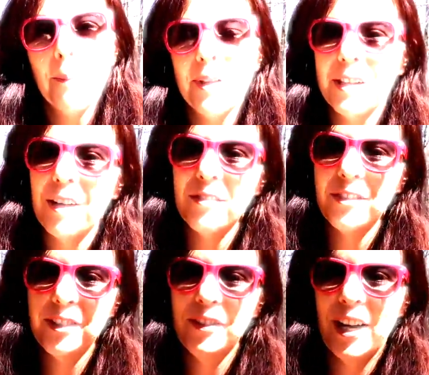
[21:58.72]
Love
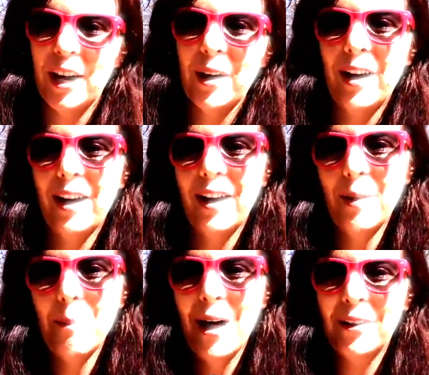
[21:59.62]
living
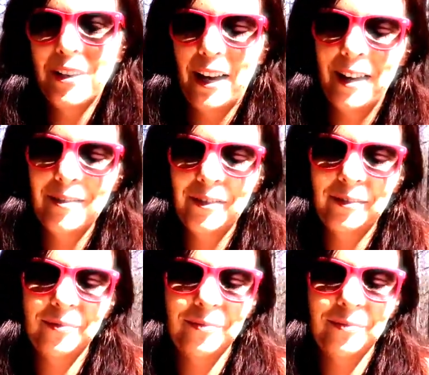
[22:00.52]
mountain life.